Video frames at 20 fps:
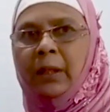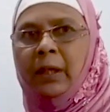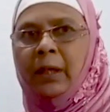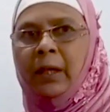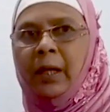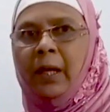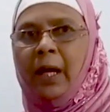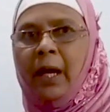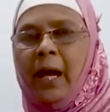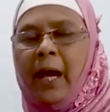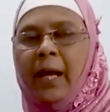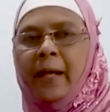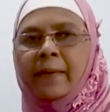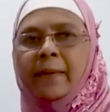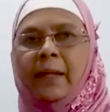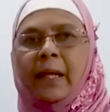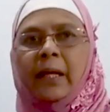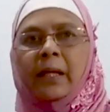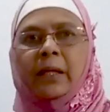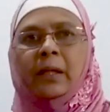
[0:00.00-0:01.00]
And then
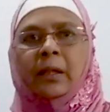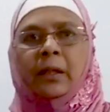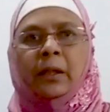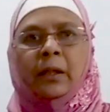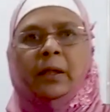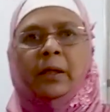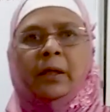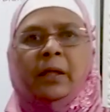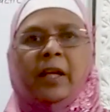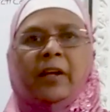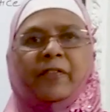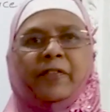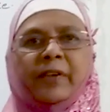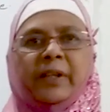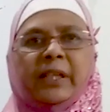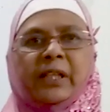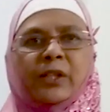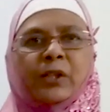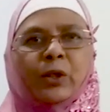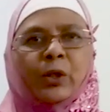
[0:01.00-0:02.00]
if it is
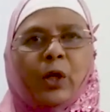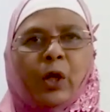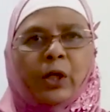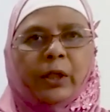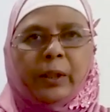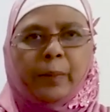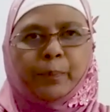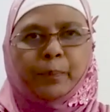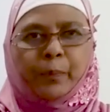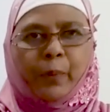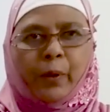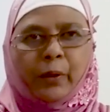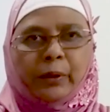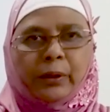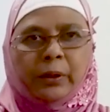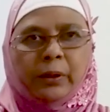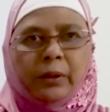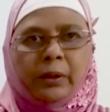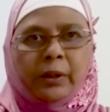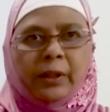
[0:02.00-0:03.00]
not important,
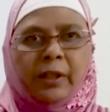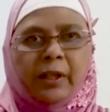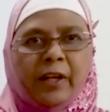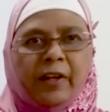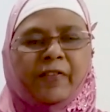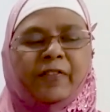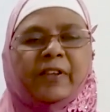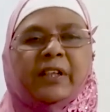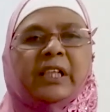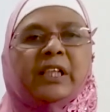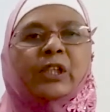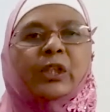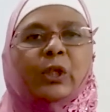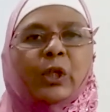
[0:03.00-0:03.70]
if it is not